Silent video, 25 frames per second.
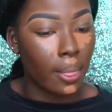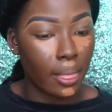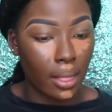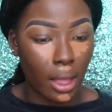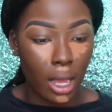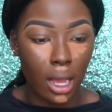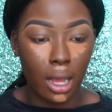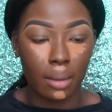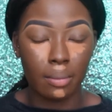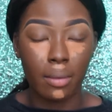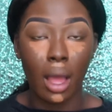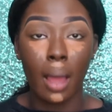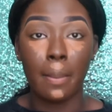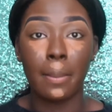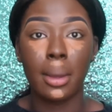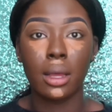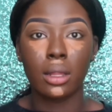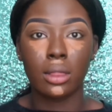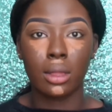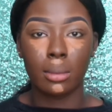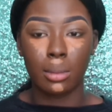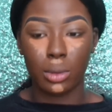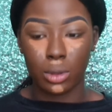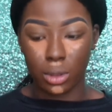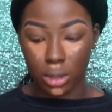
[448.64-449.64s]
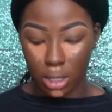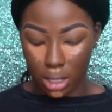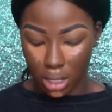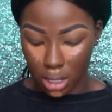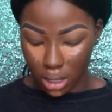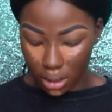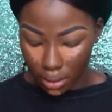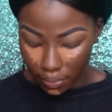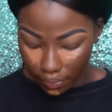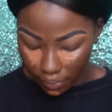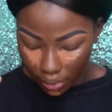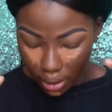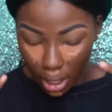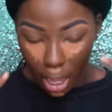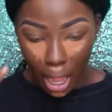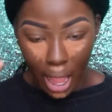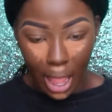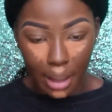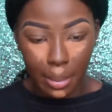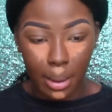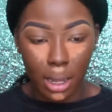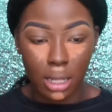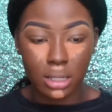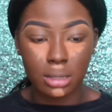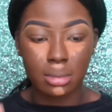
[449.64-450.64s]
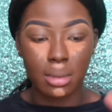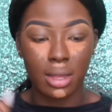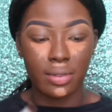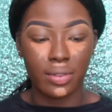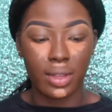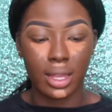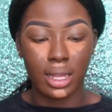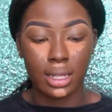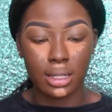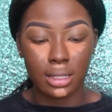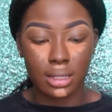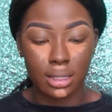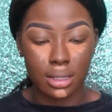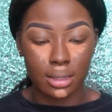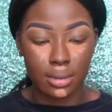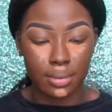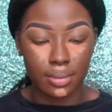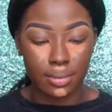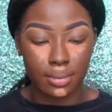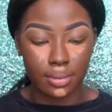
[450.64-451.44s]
I put them on the high parts of my face.